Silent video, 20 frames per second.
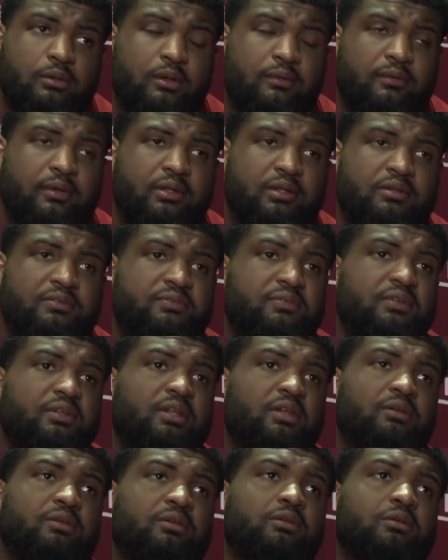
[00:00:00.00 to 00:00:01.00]
just feel
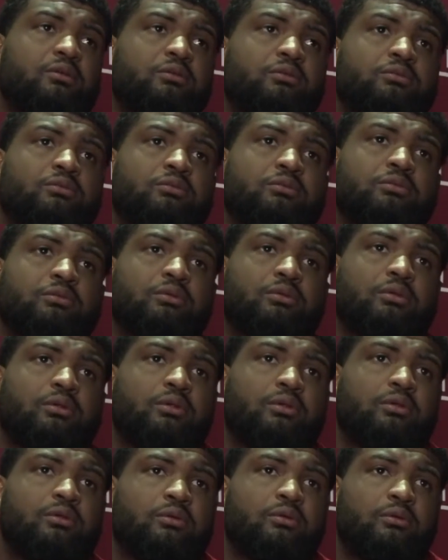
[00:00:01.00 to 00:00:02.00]
like, you
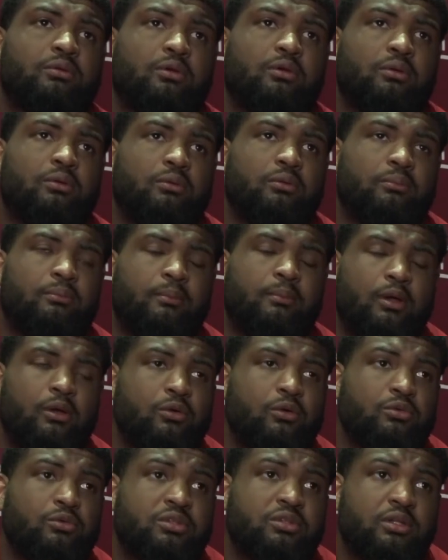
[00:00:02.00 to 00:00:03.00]
know, my
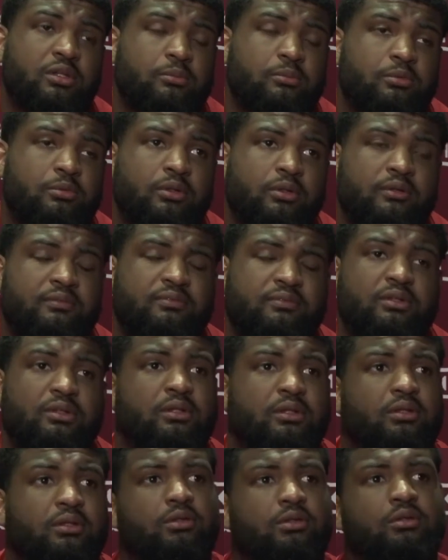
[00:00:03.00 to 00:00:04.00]
own standpoint, I feel
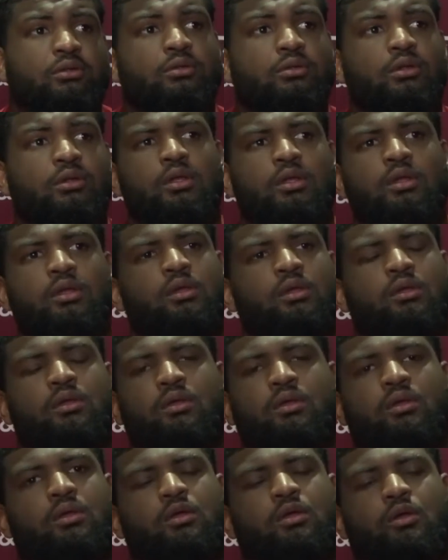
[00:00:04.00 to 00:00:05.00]
like, you know,
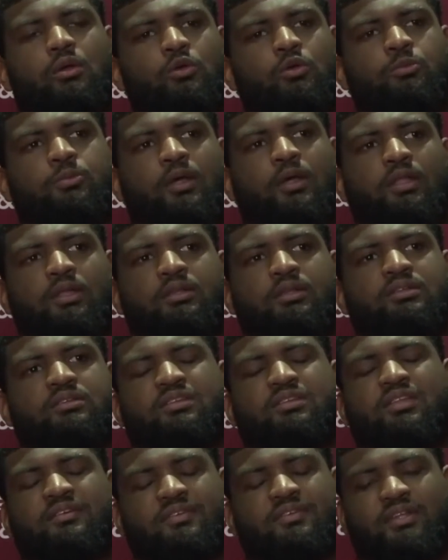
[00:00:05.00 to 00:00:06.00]
we probably
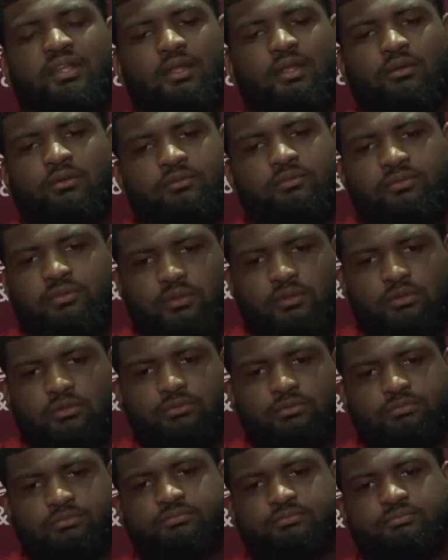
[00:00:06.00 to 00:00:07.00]
just left a lot on the field,
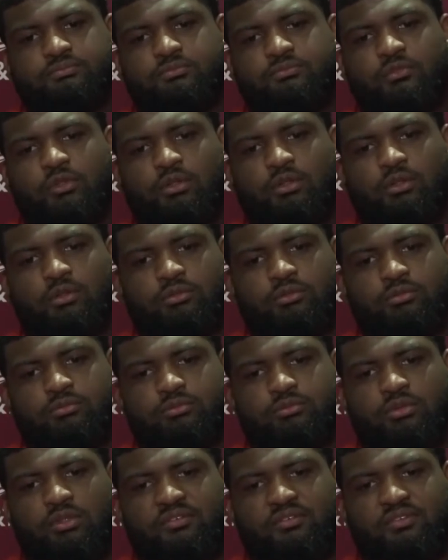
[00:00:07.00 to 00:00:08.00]
you know,
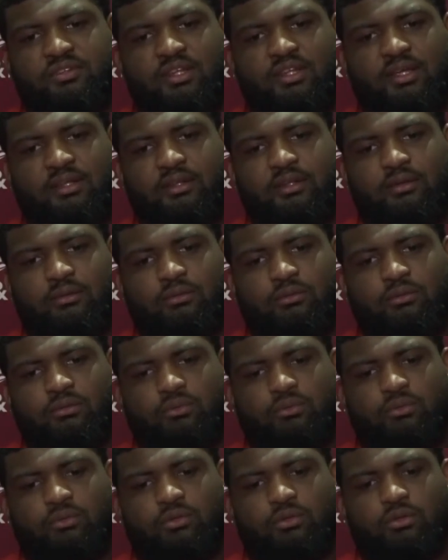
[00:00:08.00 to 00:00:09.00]
left a lot that,
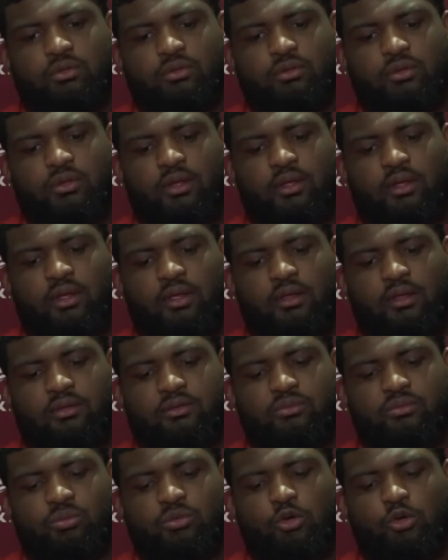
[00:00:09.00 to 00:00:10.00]
you know,
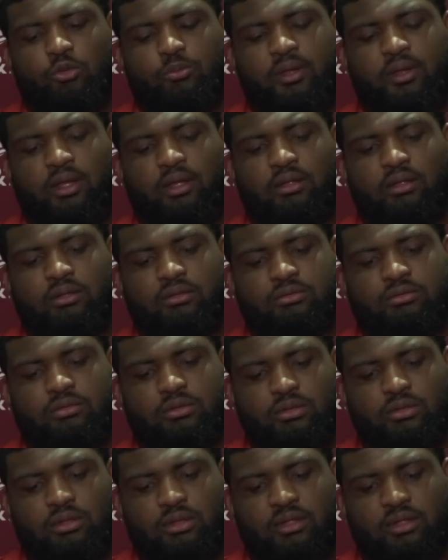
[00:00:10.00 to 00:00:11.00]
as we go back and
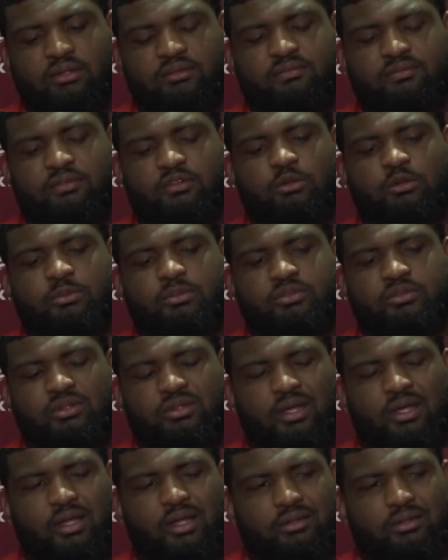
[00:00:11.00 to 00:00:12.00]
look at the film, there's a
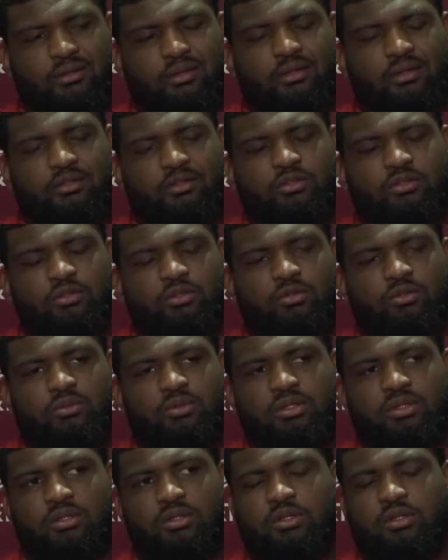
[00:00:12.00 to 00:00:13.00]
lot of things, you know, we
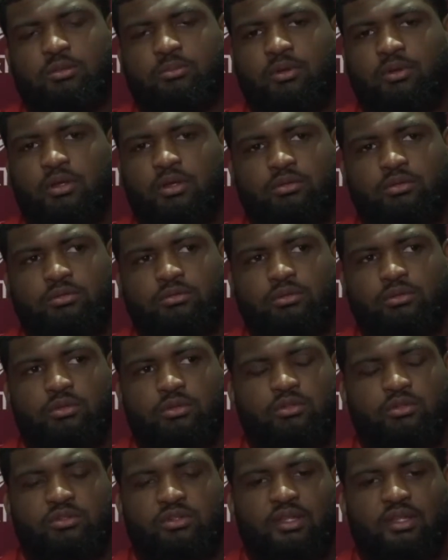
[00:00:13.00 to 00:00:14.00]
could have did better. You know,
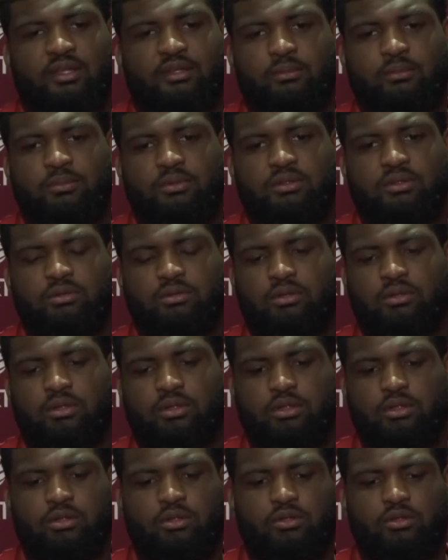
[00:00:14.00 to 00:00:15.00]
there's a lot
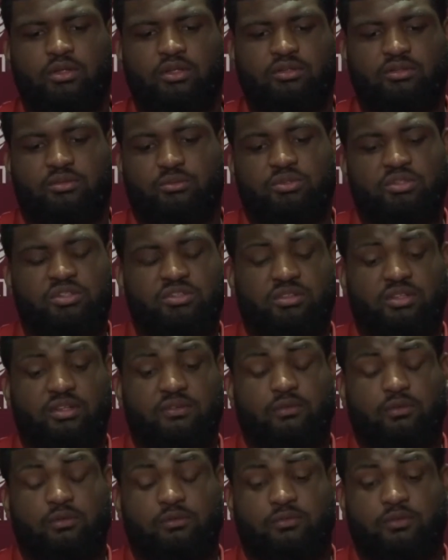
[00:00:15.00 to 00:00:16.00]
that we just
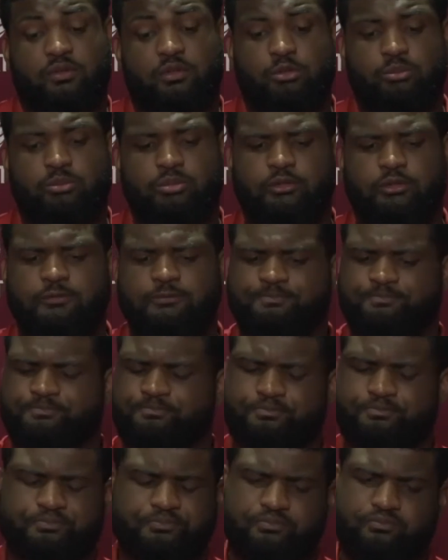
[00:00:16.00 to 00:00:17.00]
left on the field, but
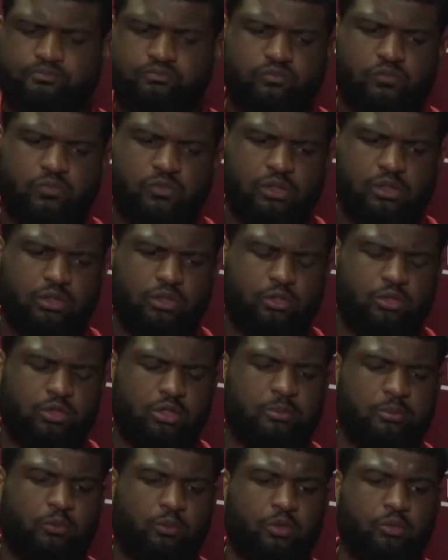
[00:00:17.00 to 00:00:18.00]
don't
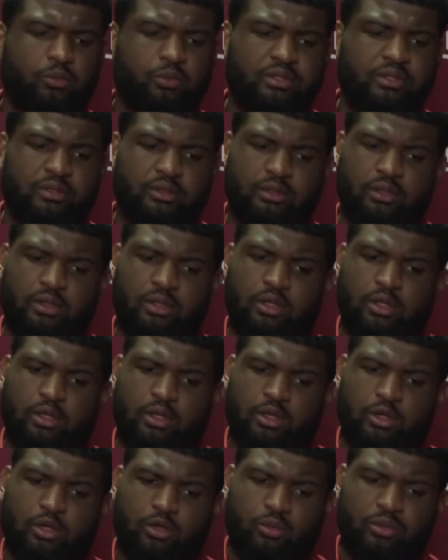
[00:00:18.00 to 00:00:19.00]
get me wrong. We did
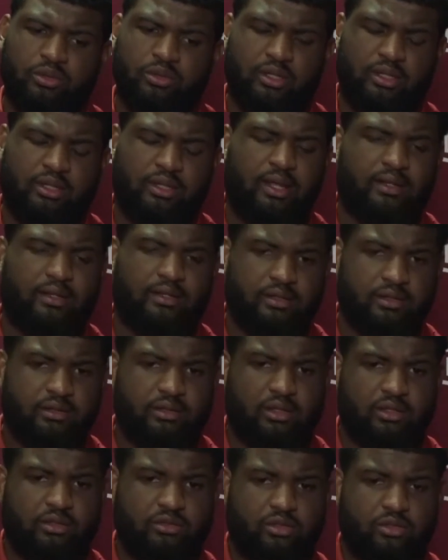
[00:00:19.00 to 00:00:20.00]
a lot of good
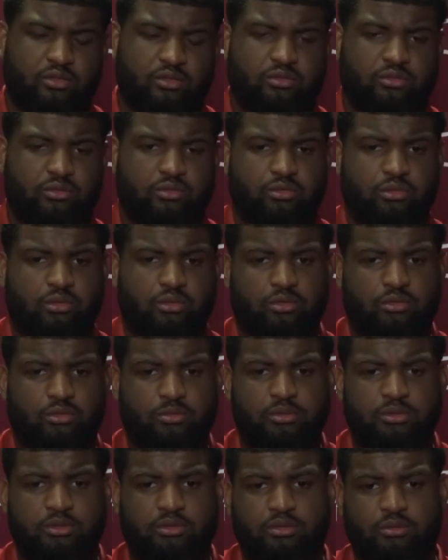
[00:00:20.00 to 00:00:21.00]
things also, you know what I
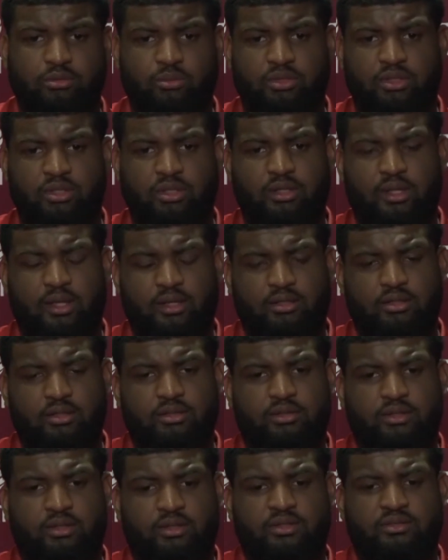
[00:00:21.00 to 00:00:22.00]
mean? We did a lot of
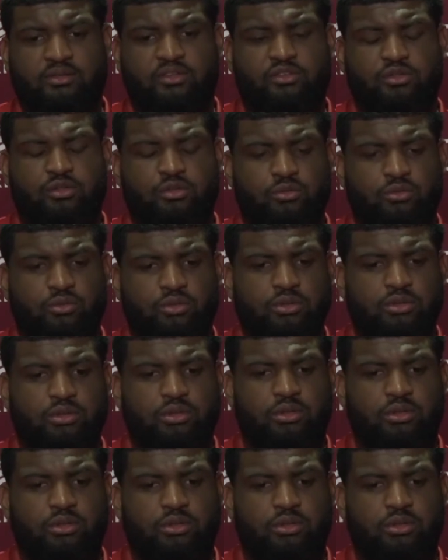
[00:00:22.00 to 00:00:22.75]
good things as a unit